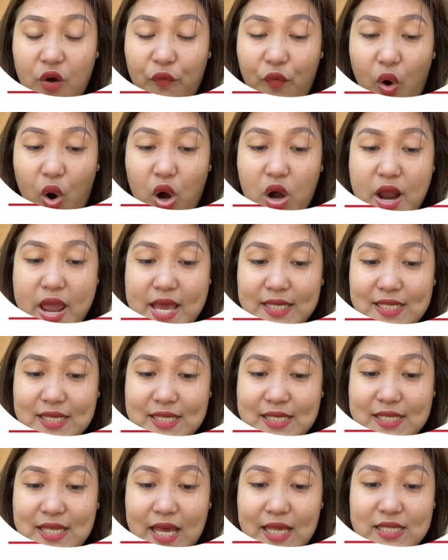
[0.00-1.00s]
of RA
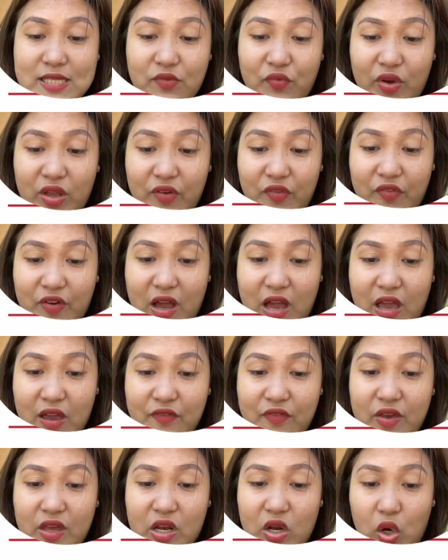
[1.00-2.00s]

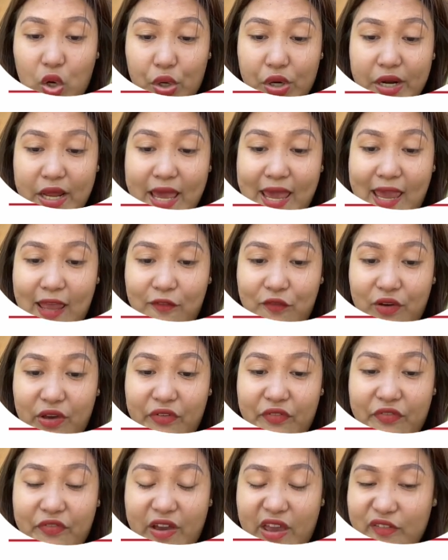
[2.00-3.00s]
6975 and RA
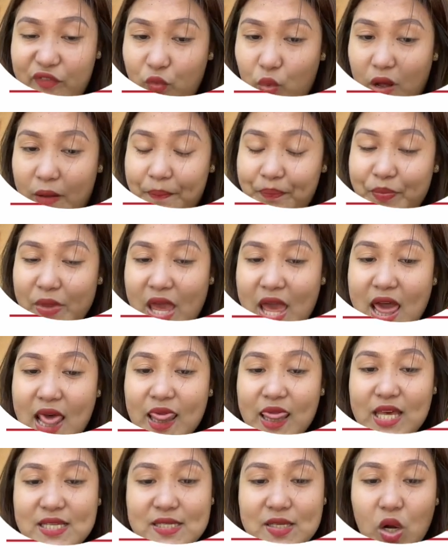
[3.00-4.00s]
8551.
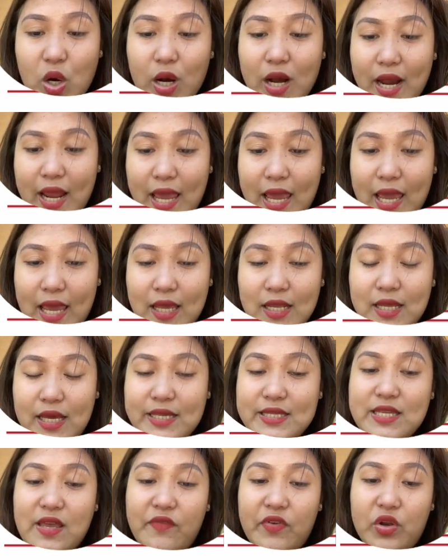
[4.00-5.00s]
This RA
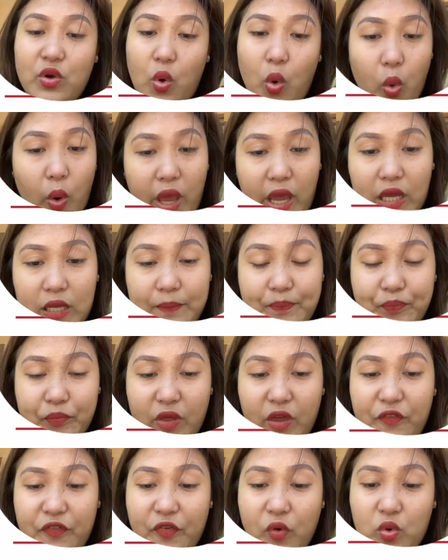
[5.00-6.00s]
9708,
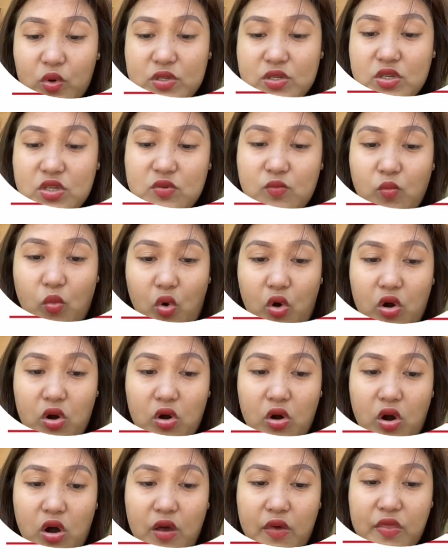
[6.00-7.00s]
it focuses more
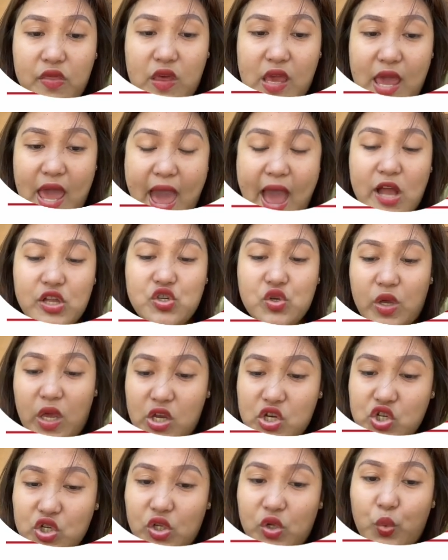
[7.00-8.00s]
on the
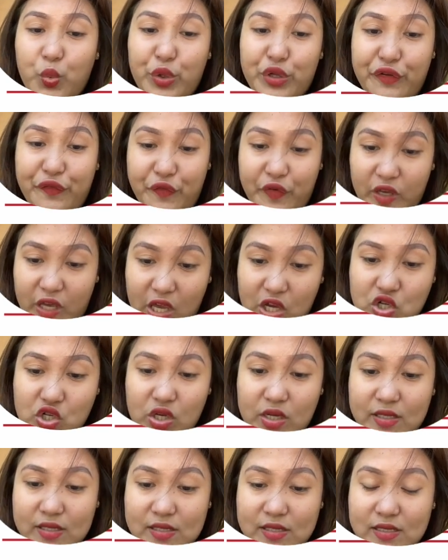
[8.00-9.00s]
educational
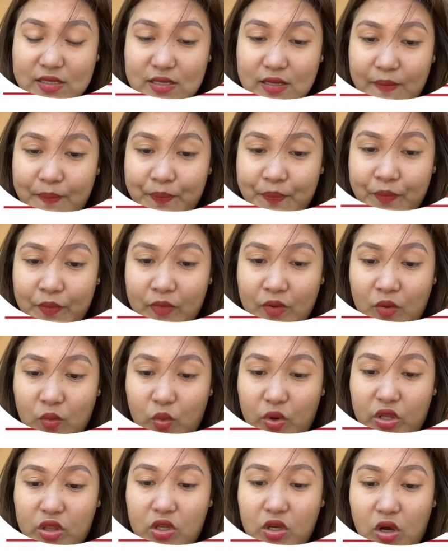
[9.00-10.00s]
qualifications
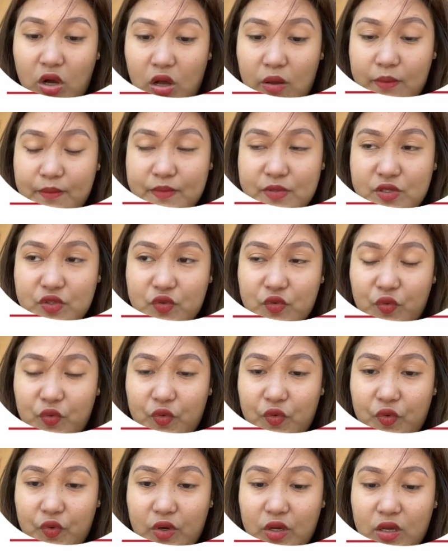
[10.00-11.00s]
when it comes
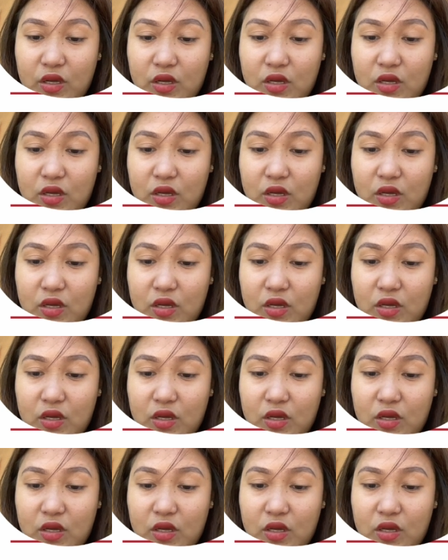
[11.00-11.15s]
to